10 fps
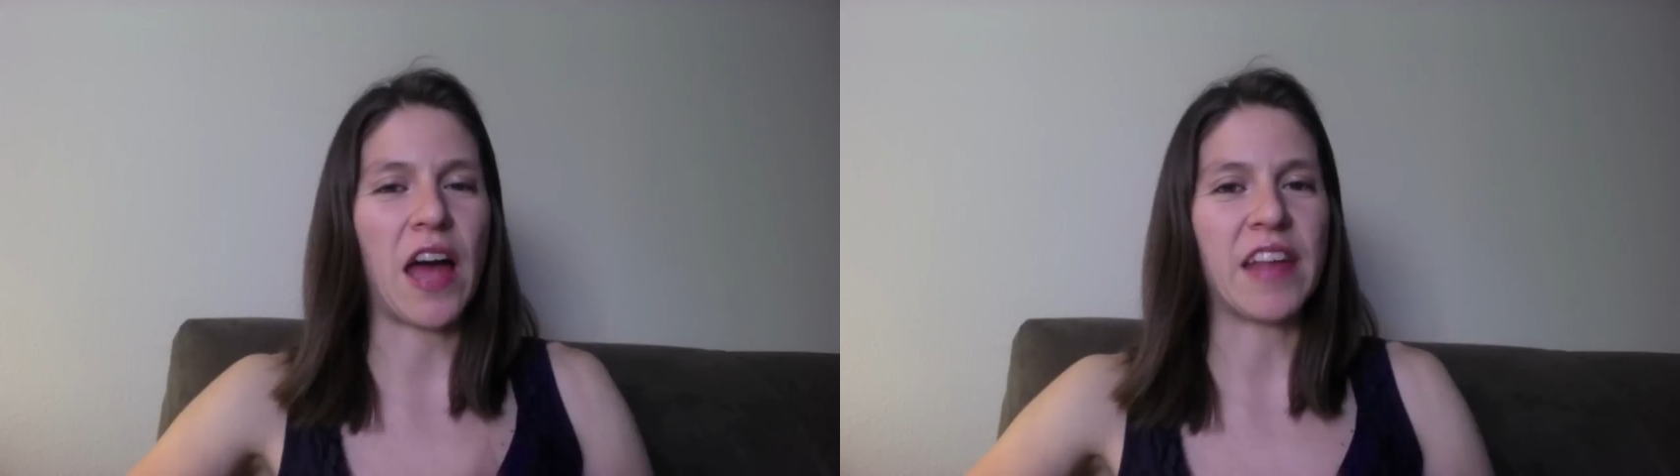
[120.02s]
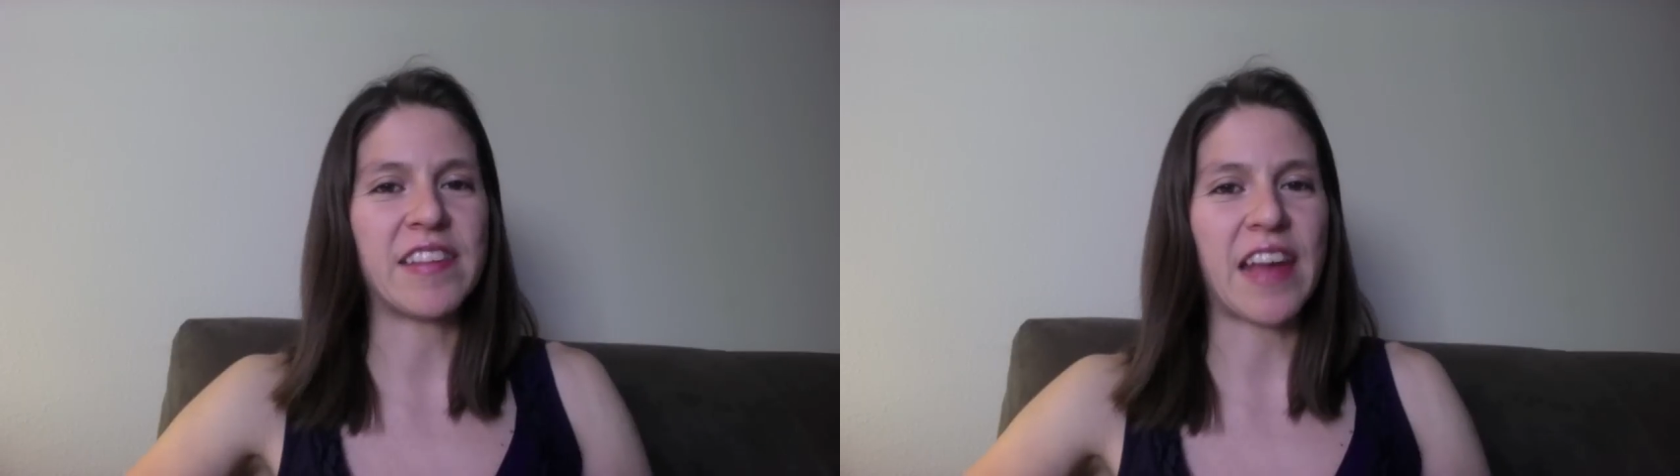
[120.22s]

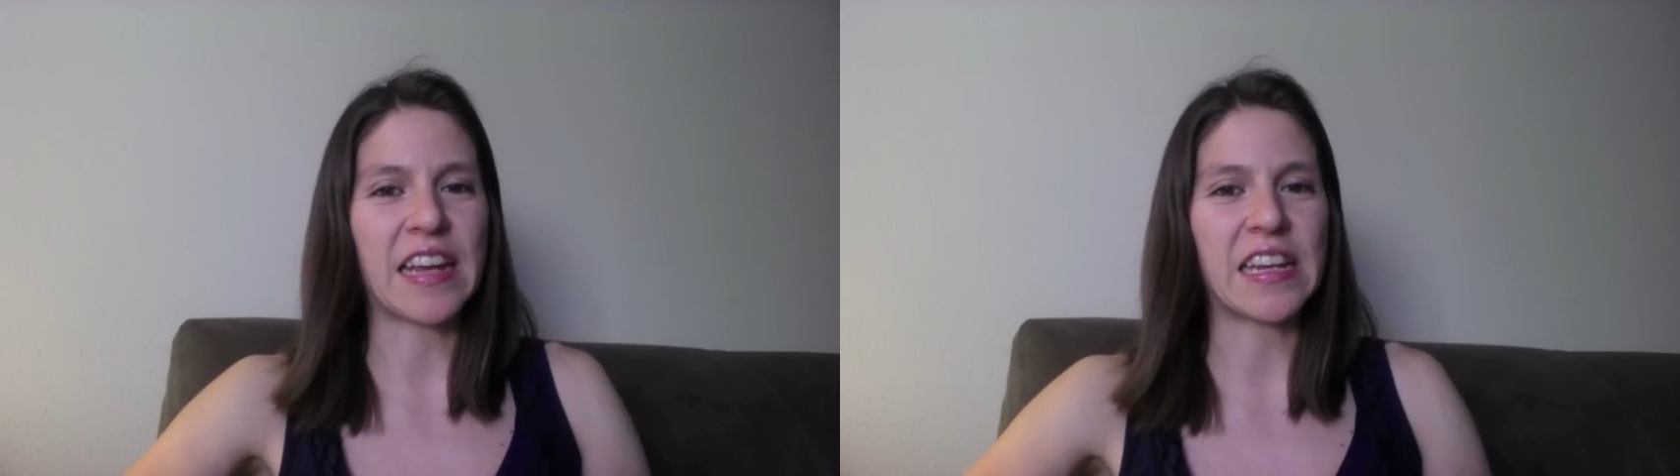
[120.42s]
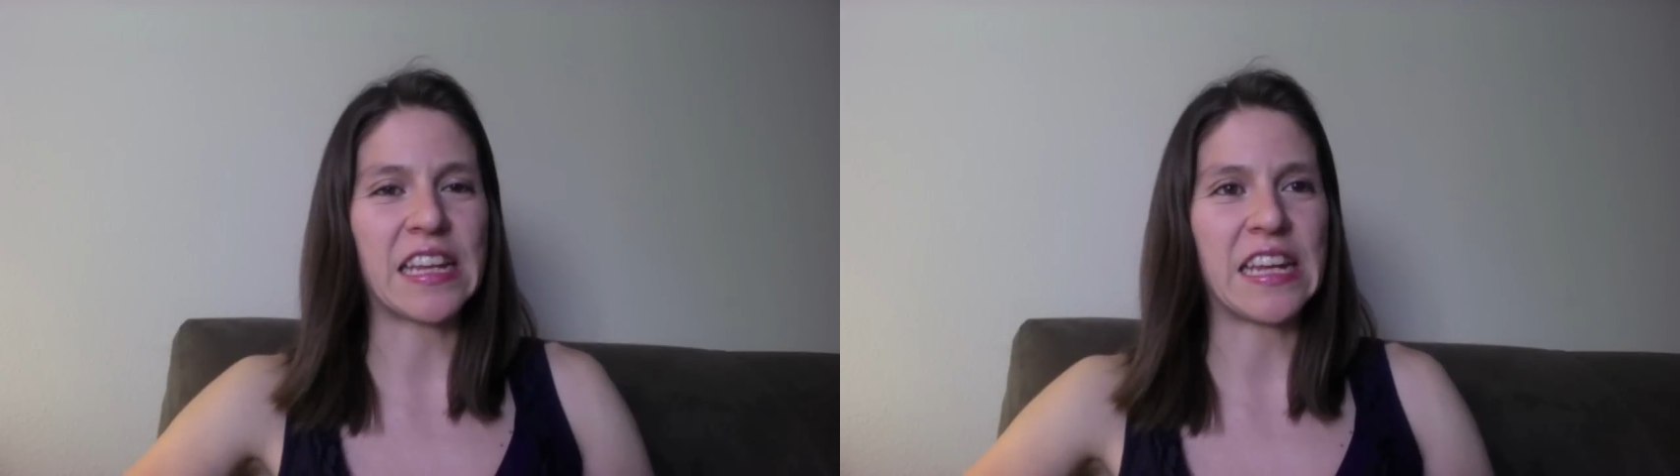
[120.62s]

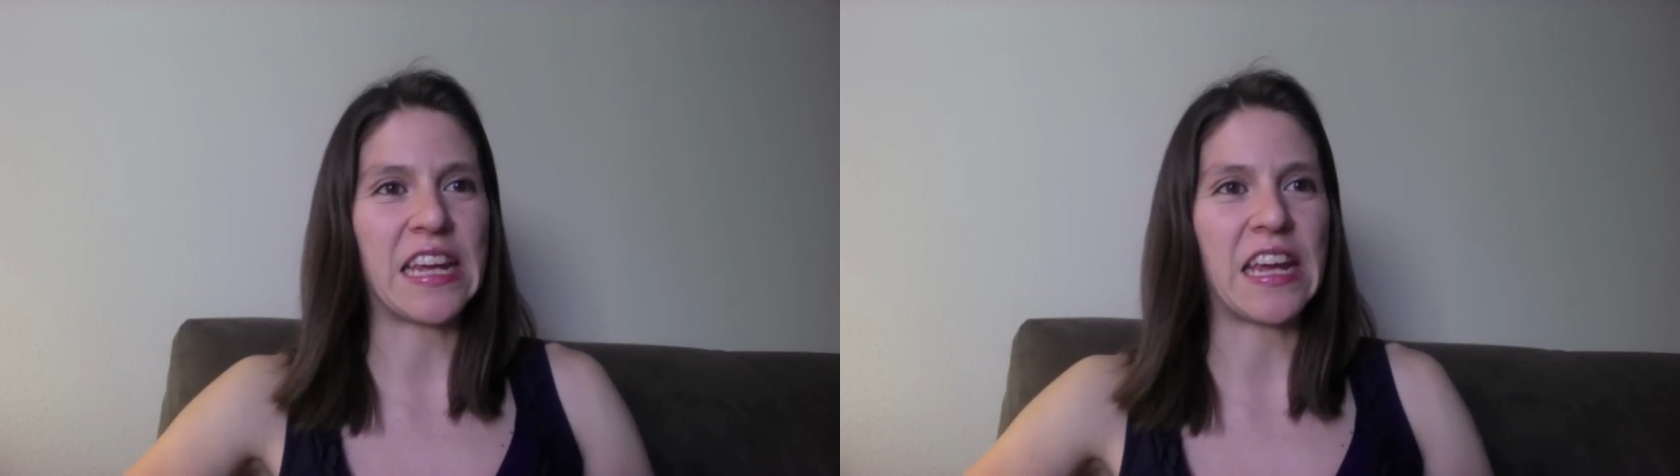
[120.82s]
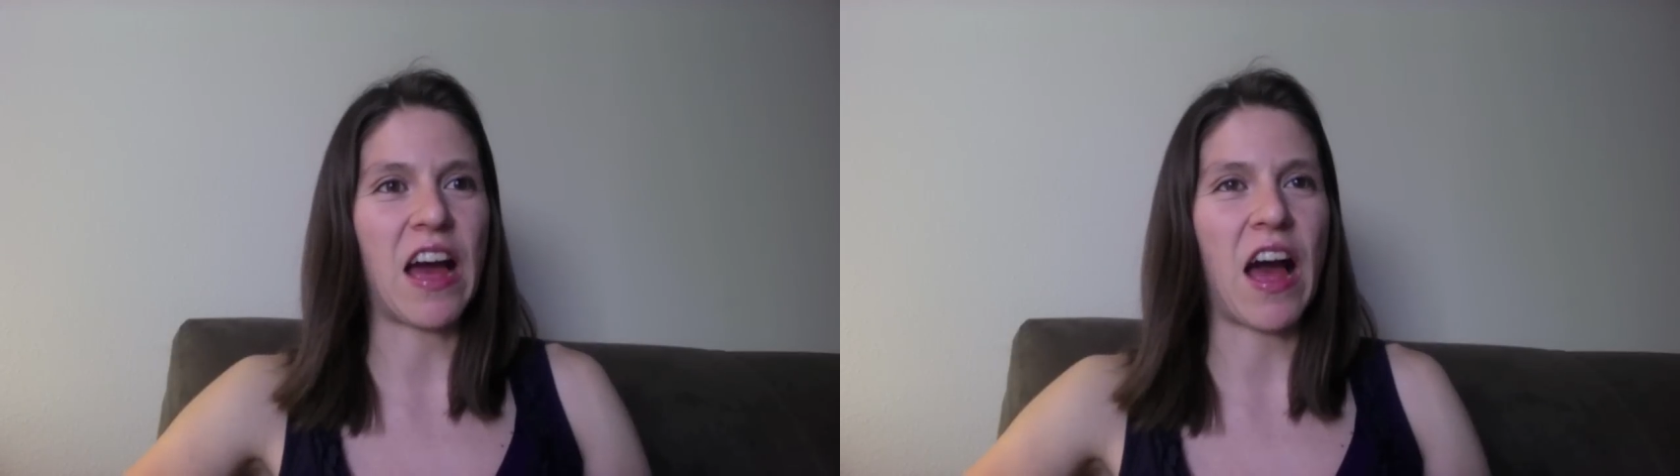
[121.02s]
Secondly,
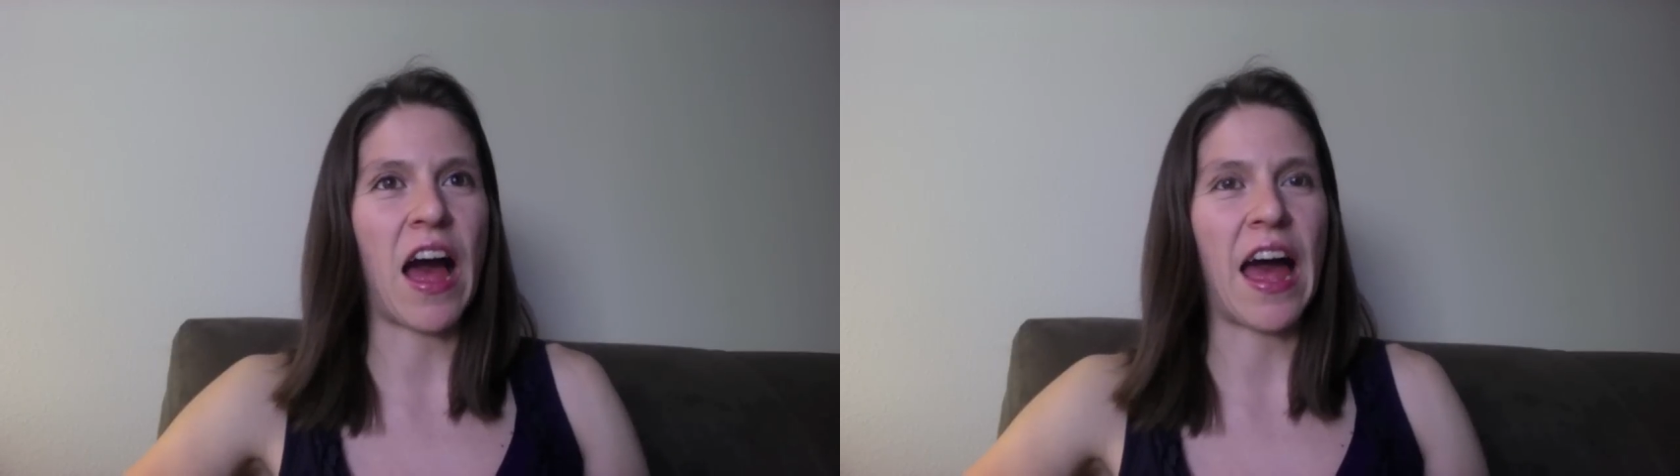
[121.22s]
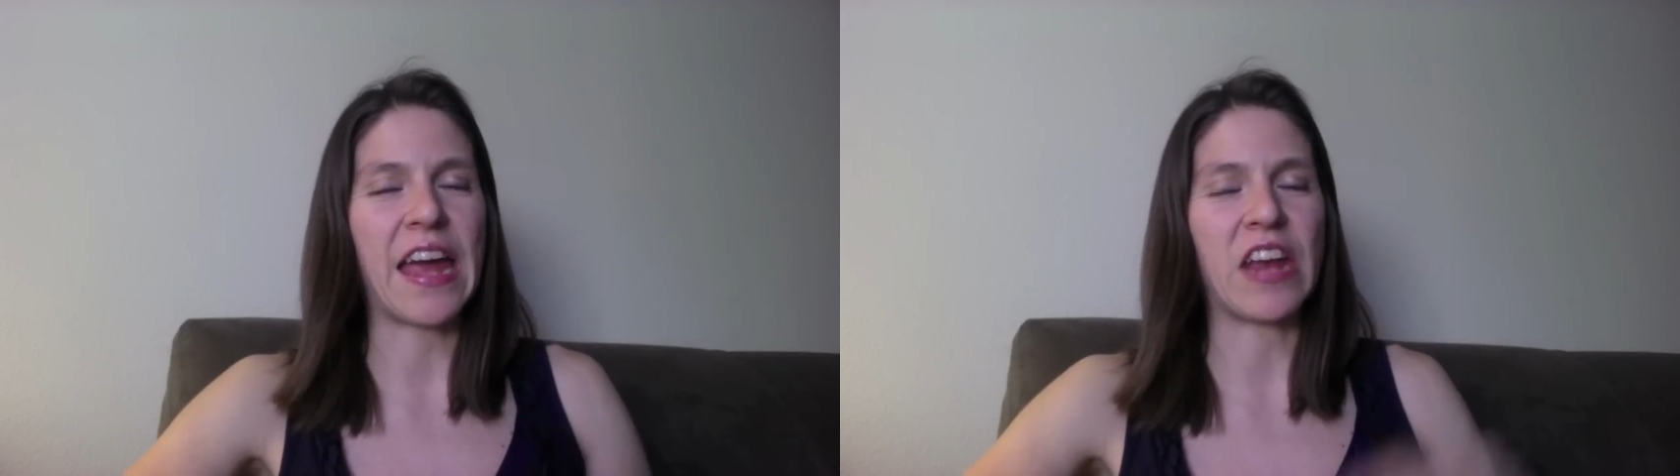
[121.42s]

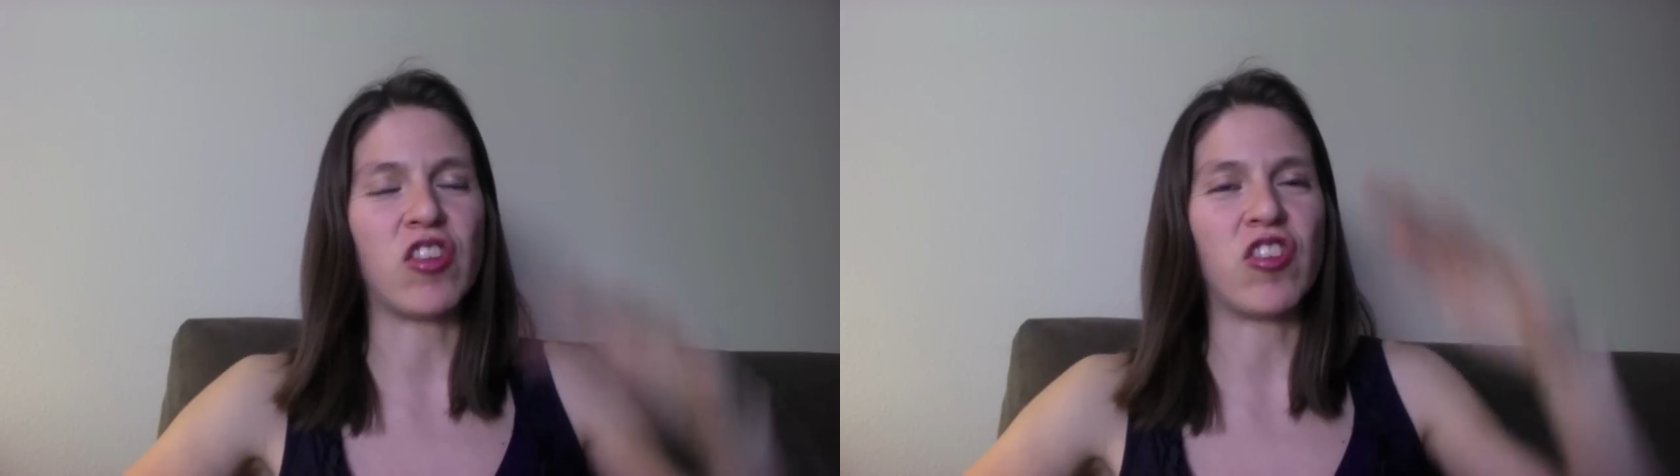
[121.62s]
I